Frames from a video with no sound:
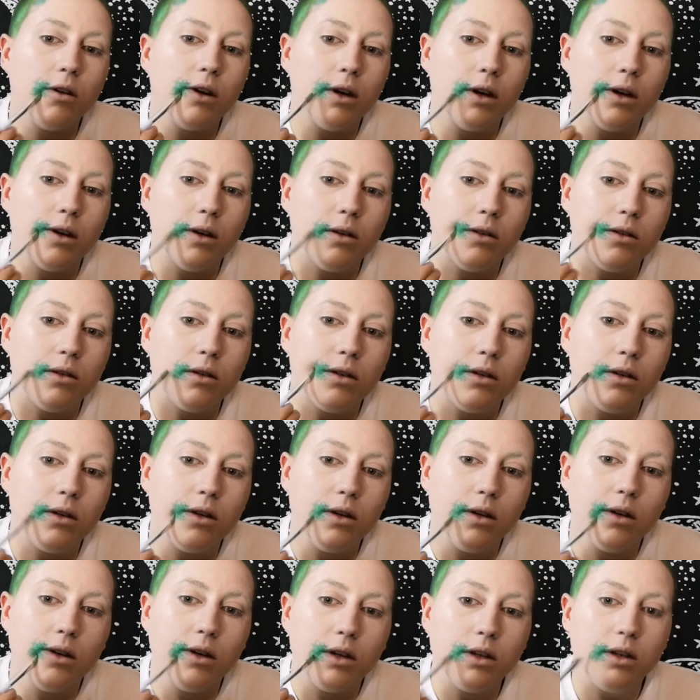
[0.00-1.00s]
around
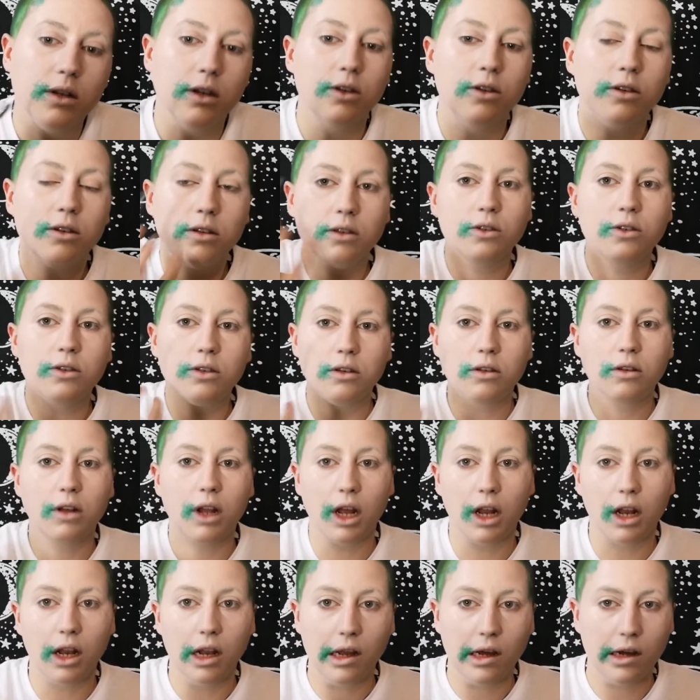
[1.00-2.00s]
so it doesn't just
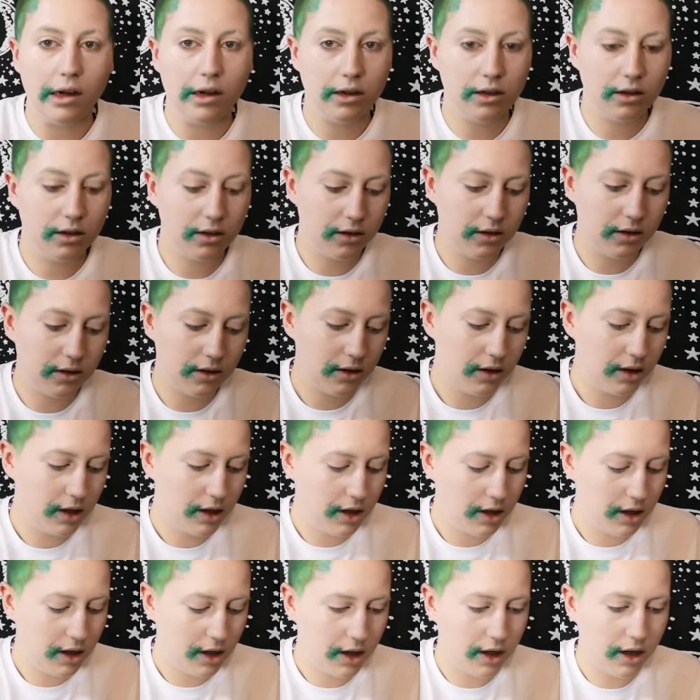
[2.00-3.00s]
look like lines.
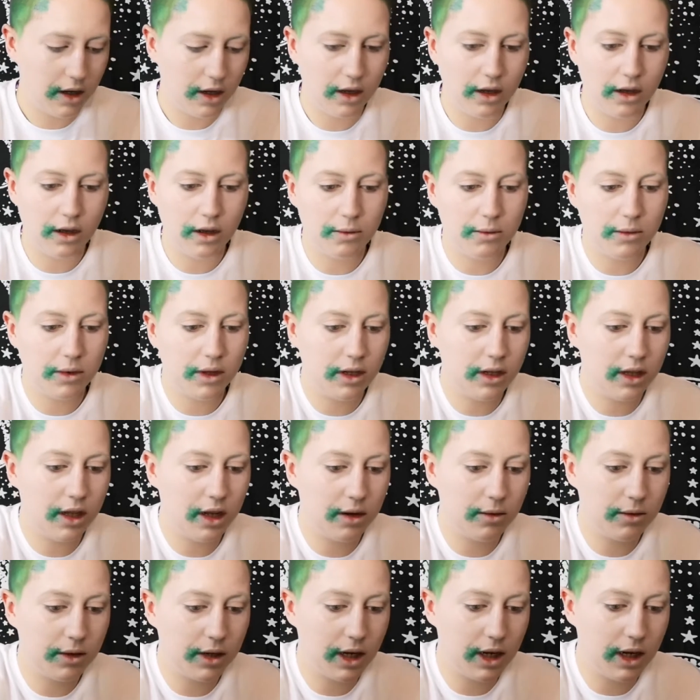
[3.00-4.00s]
And
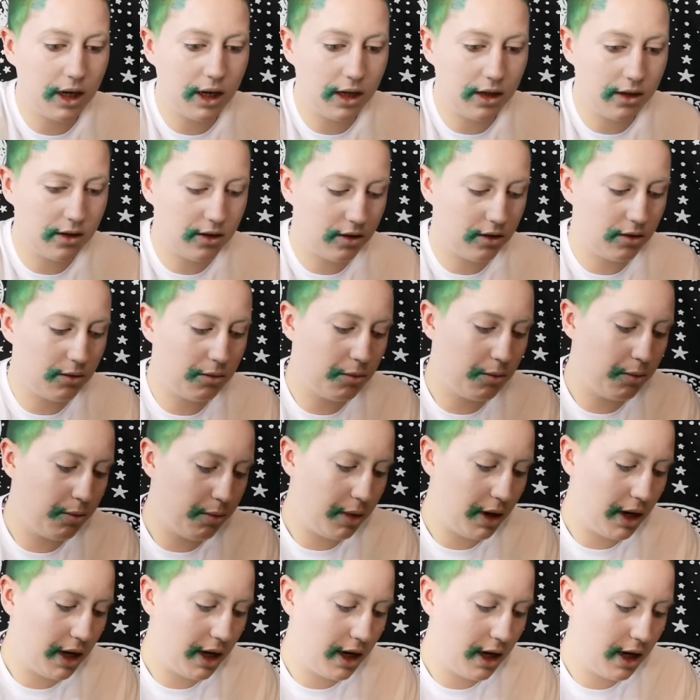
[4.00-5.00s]
then I'm going to add some
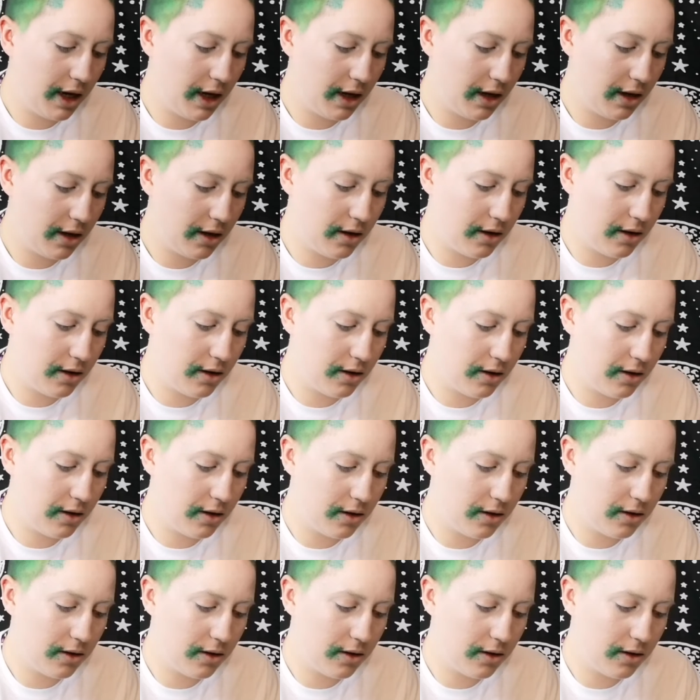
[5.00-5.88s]
black,